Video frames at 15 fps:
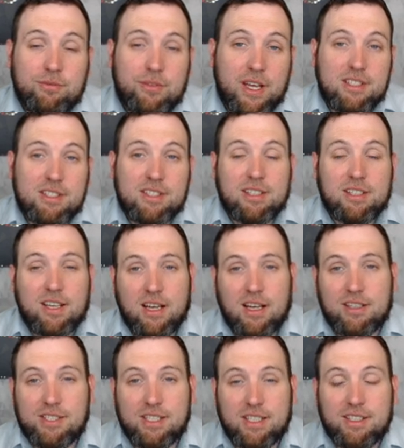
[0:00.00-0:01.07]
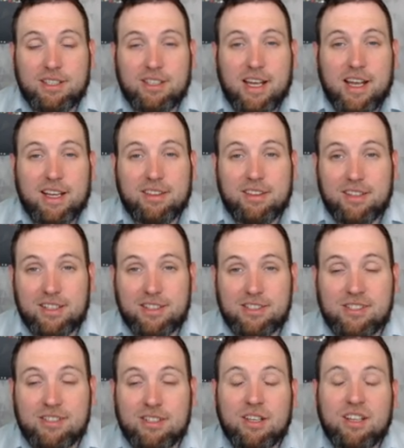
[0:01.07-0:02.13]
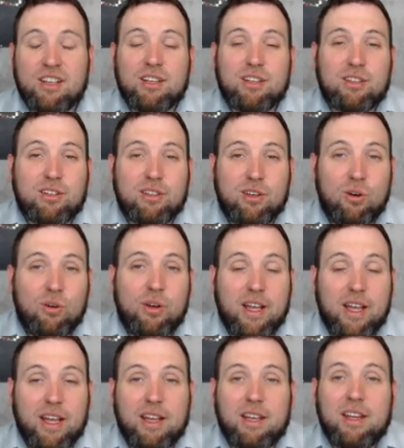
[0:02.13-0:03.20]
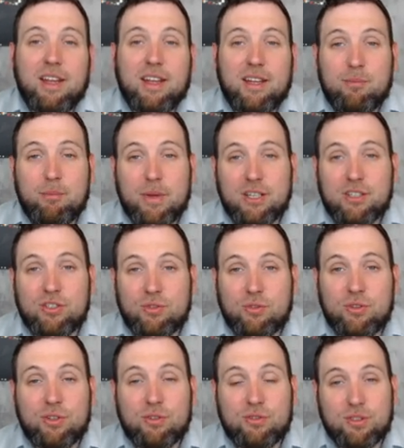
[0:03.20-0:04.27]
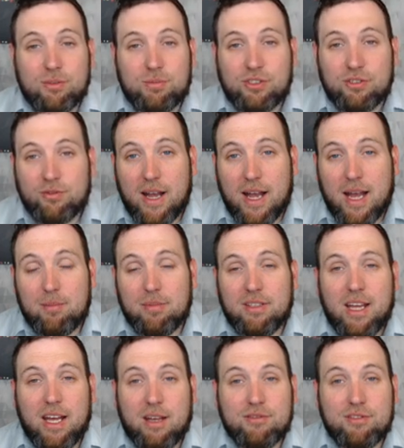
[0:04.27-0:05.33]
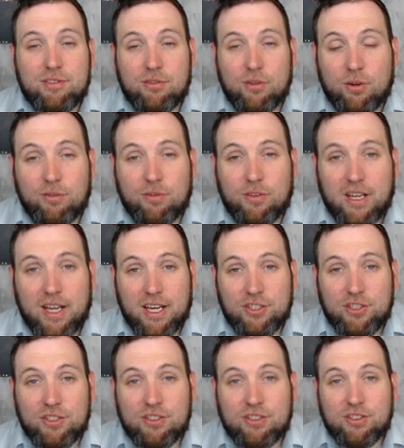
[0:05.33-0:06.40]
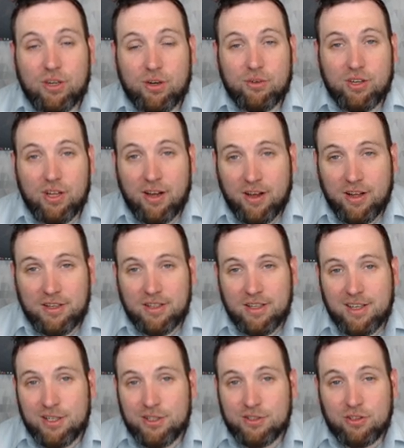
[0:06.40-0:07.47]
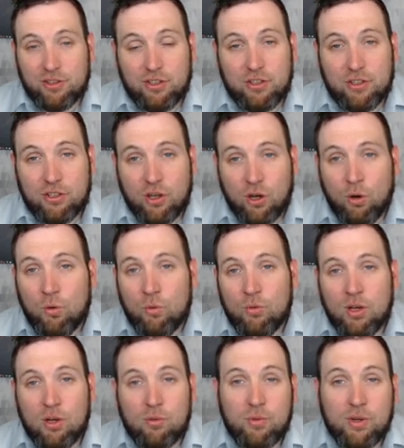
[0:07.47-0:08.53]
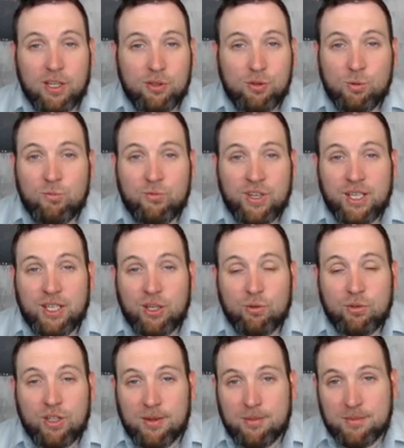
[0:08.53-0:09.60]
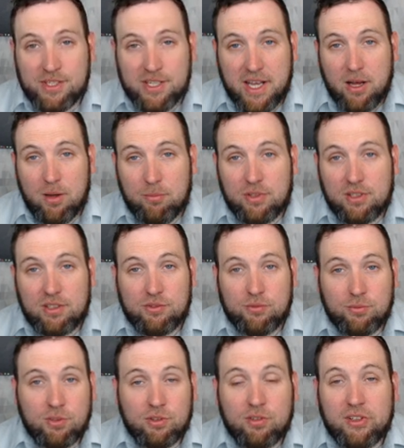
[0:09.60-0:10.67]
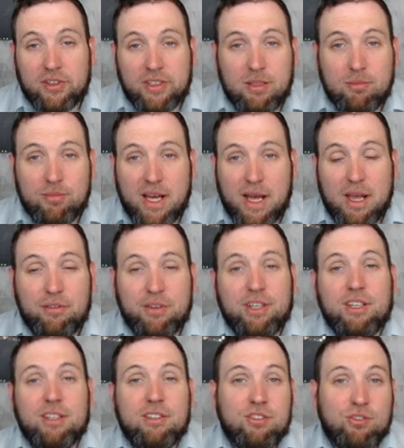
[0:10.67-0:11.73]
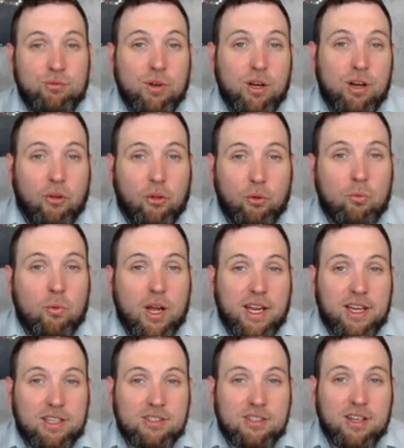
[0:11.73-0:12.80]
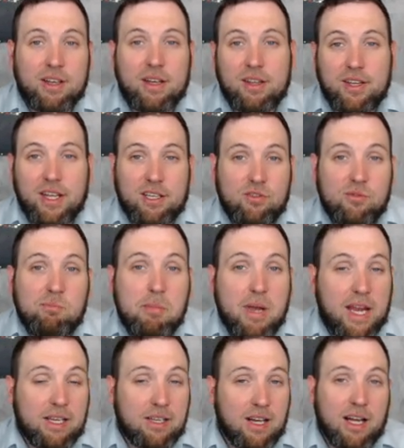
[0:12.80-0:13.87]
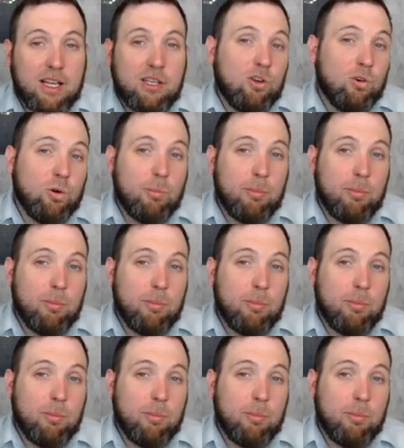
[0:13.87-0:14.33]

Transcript: investing content like this, go ahead and make sure you're subscribed and have notifications turned on so you know when a new video comes out, because we're going to keep diving into other ways that you may not know